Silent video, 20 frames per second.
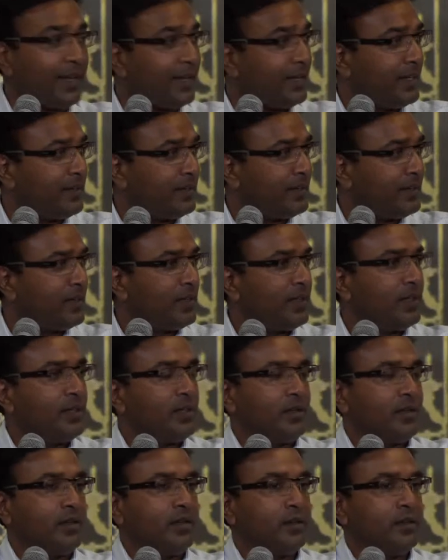planning,
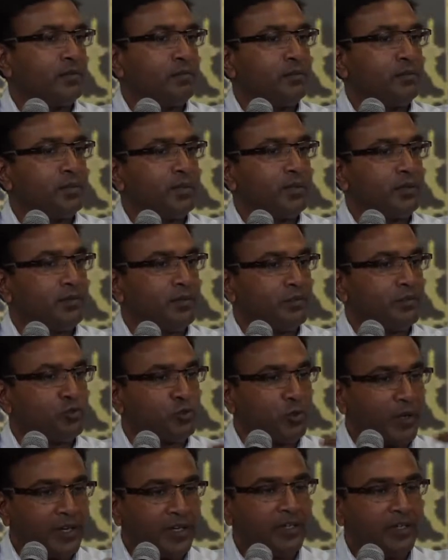
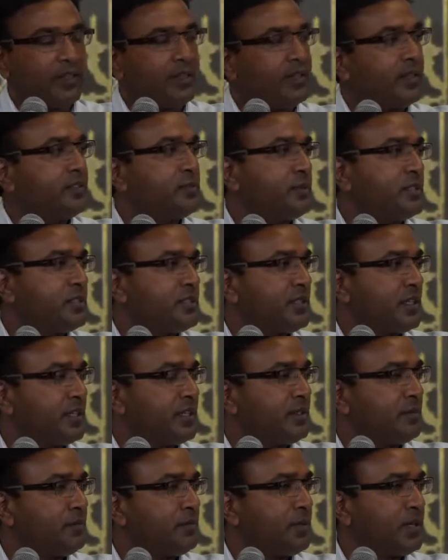training that has been
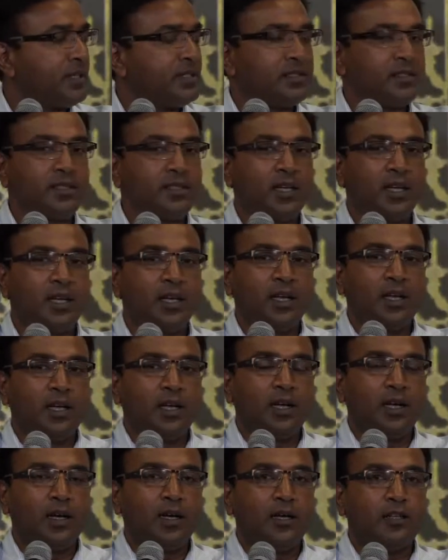taking place.
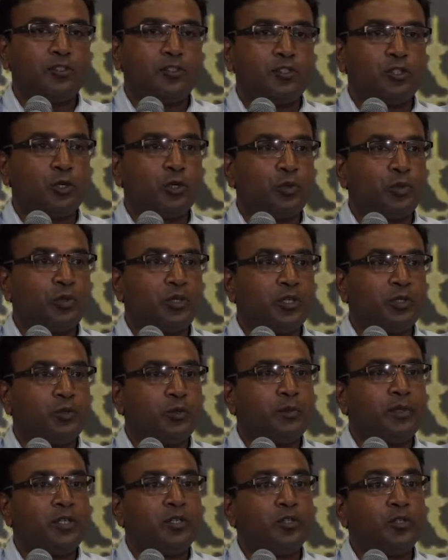So
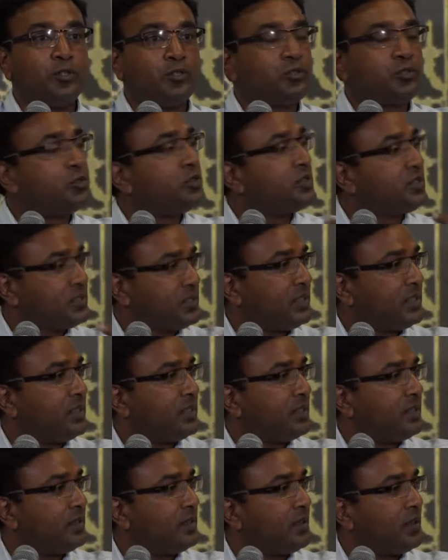it will be good to
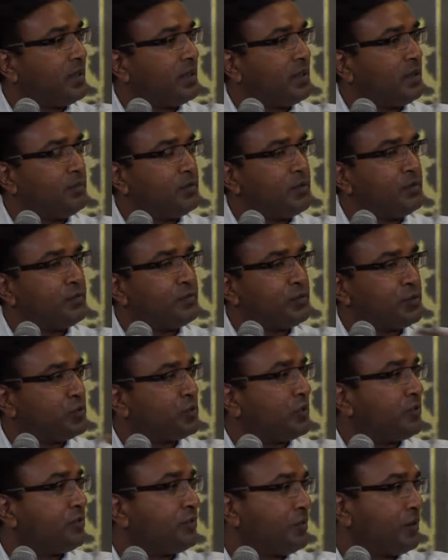see the
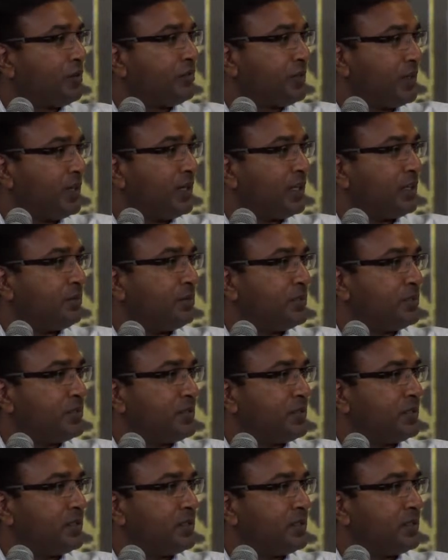fruits of their
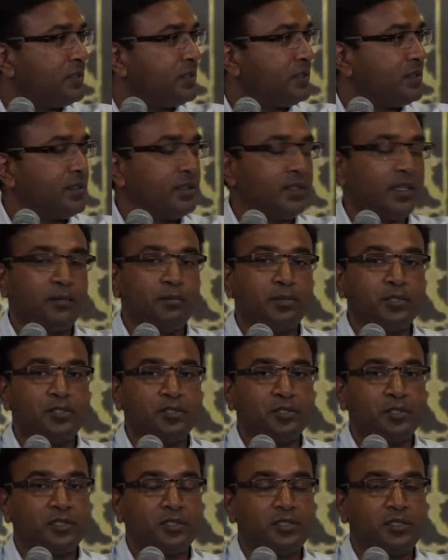labors in that
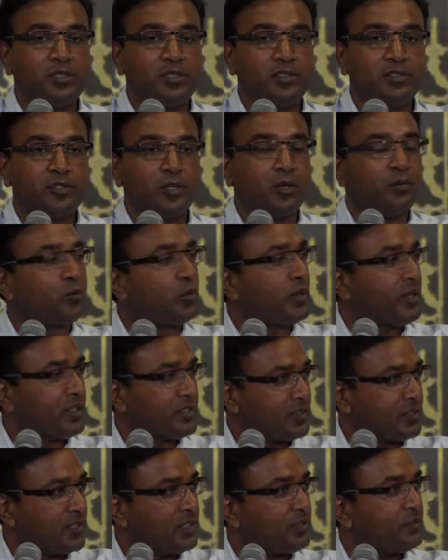particular sense. So I'm
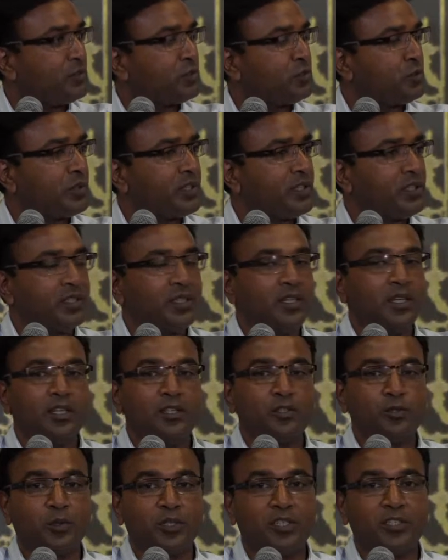quite excited for
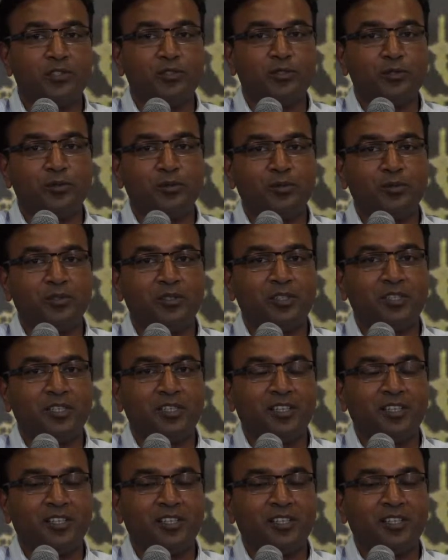2022.